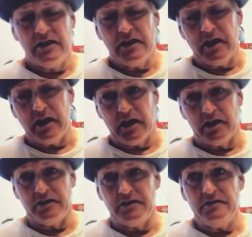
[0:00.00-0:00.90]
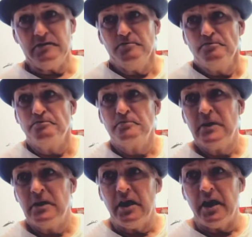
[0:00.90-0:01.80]
And
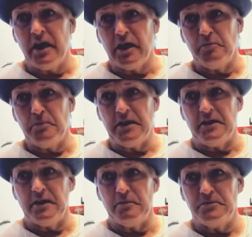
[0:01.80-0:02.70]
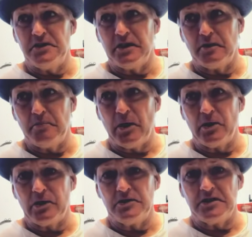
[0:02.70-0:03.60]
me and him did a
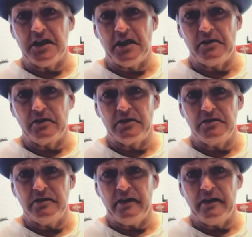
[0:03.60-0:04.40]
moto together